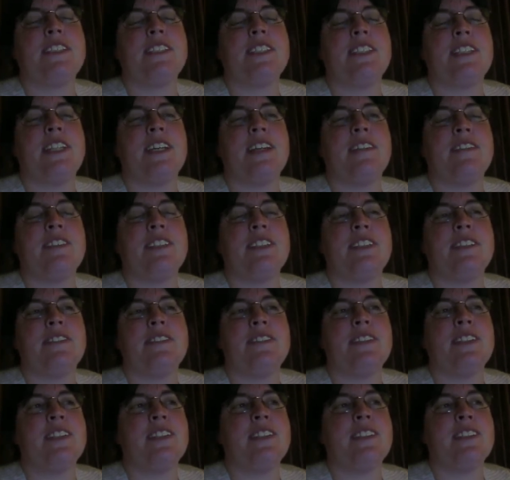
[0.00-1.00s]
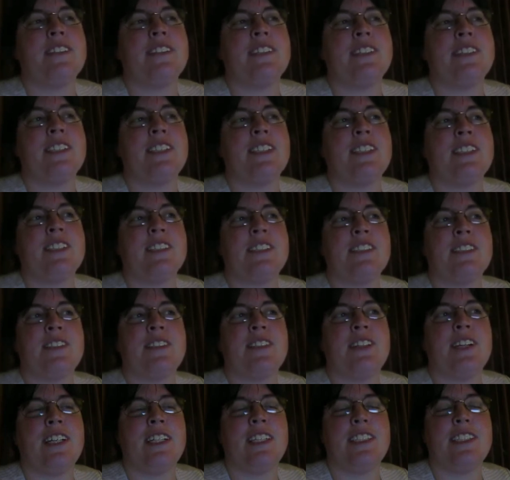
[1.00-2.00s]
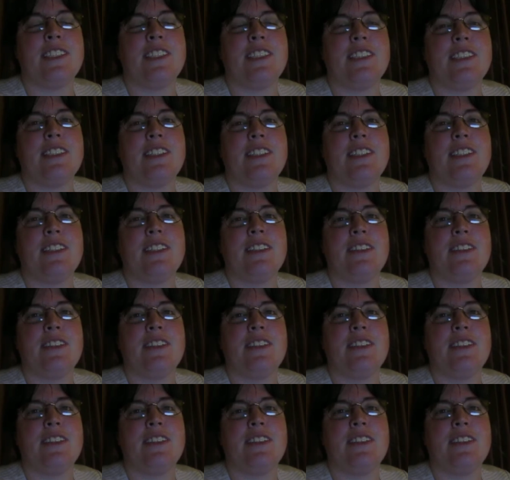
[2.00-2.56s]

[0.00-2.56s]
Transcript: and Heavenly Father and Jesus Christ